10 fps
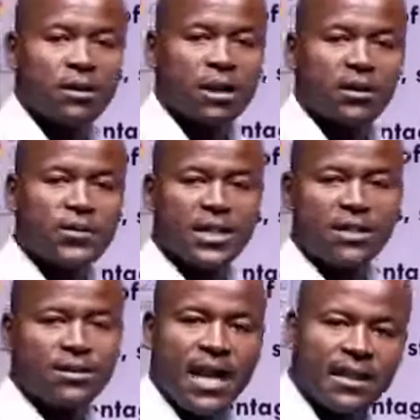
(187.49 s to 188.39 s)
that
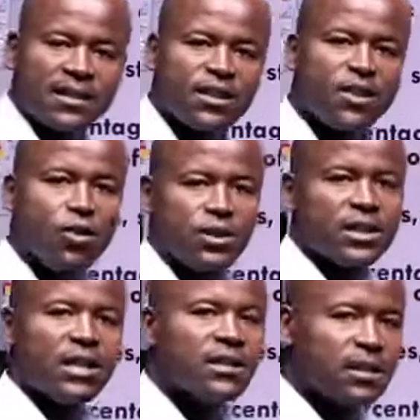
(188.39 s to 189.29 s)
means writing
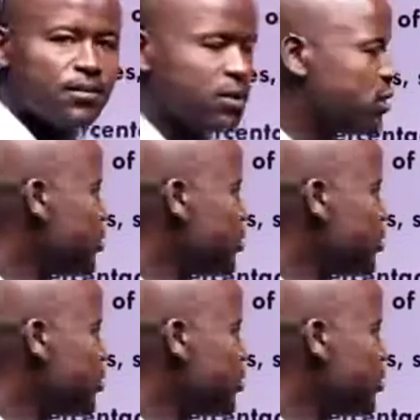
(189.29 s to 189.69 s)
ordinary numbers